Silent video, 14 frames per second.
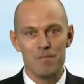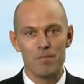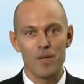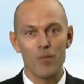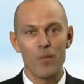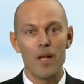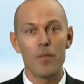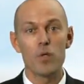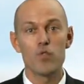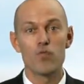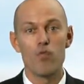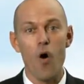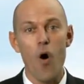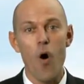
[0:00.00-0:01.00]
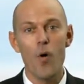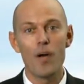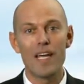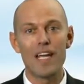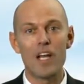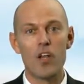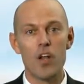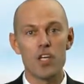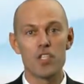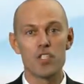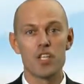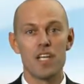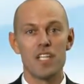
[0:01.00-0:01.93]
But when it was wrong, it lost